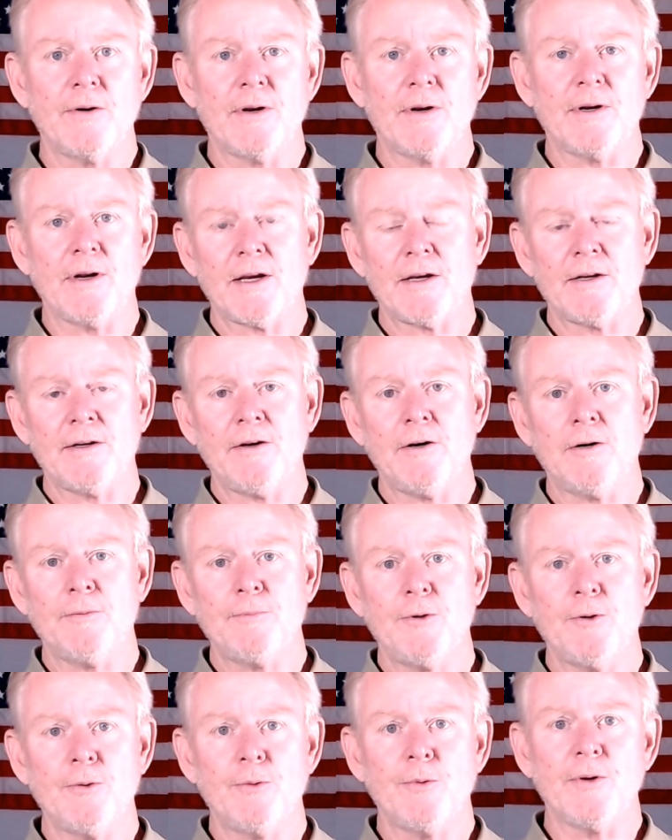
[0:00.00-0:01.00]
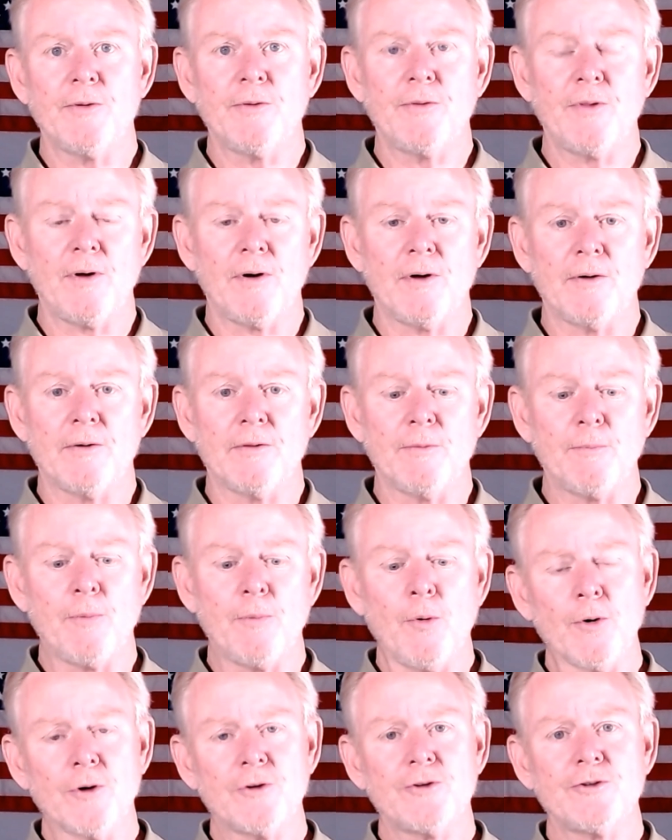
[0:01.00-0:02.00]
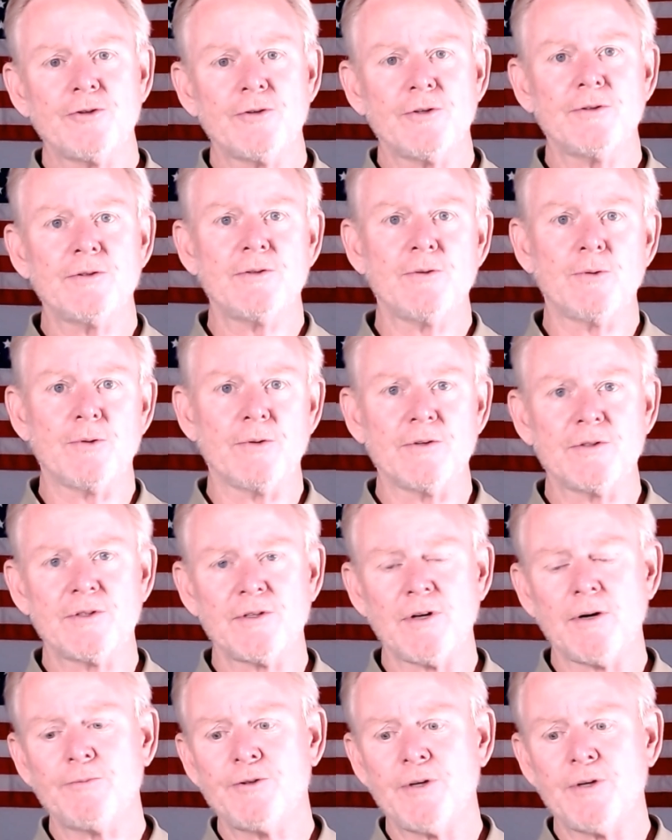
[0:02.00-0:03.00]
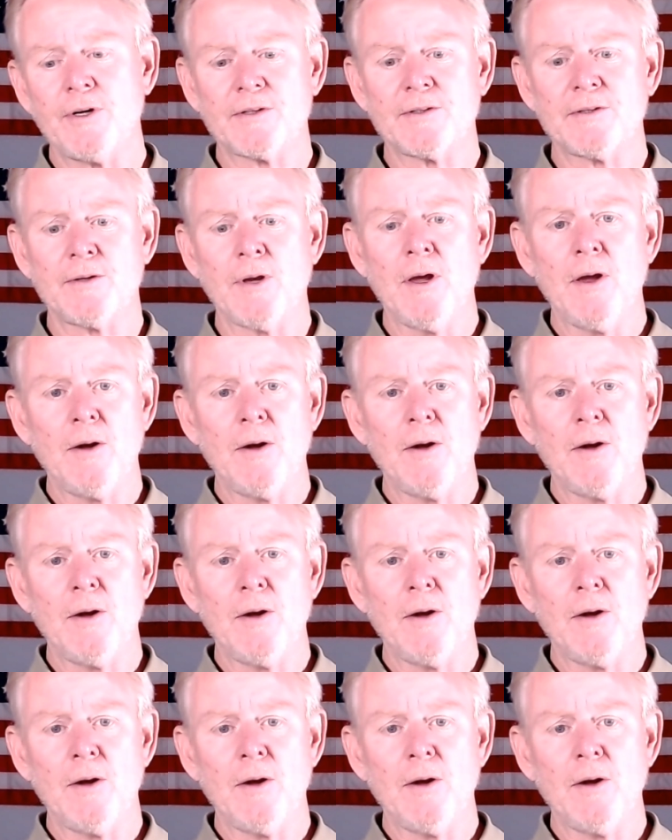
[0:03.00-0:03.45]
and I can help you with the portions or the subjects